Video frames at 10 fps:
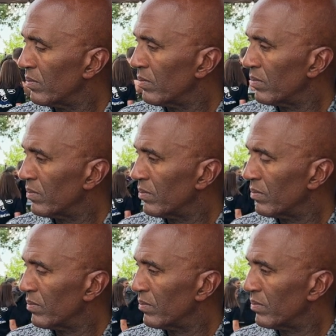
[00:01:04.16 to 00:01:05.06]

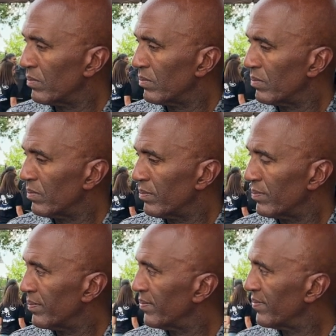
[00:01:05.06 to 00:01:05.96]

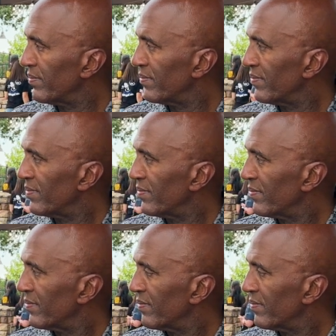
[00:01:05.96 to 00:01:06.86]

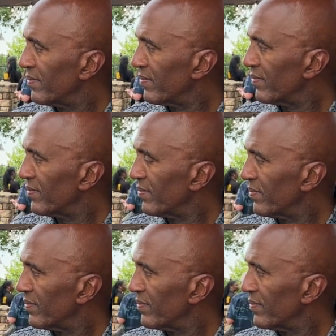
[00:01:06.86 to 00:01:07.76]

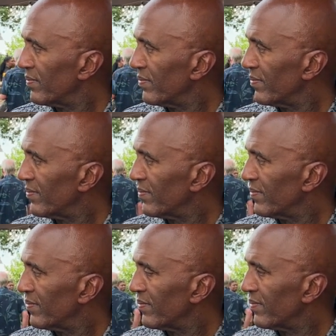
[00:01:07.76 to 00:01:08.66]

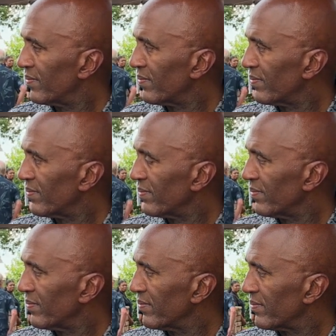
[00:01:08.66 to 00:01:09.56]

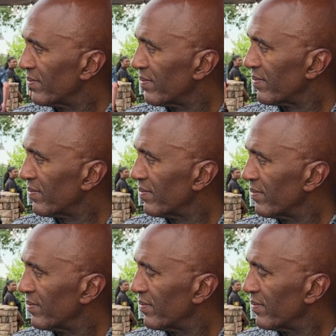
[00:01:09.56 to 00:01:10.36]
No words are spoken by the person on screen.